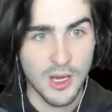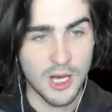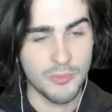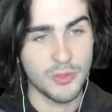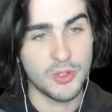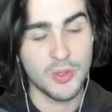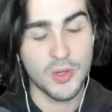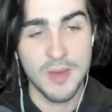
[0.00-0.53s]

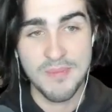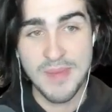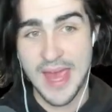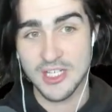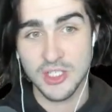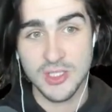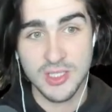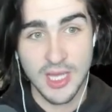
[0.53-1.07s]
You do get
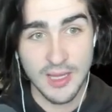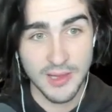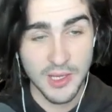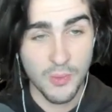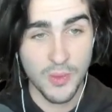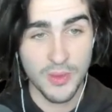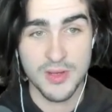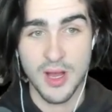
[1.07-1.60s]
magic
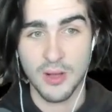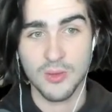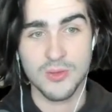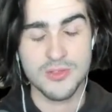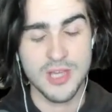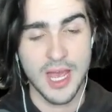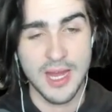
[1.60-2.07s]
scaling with Knuckles,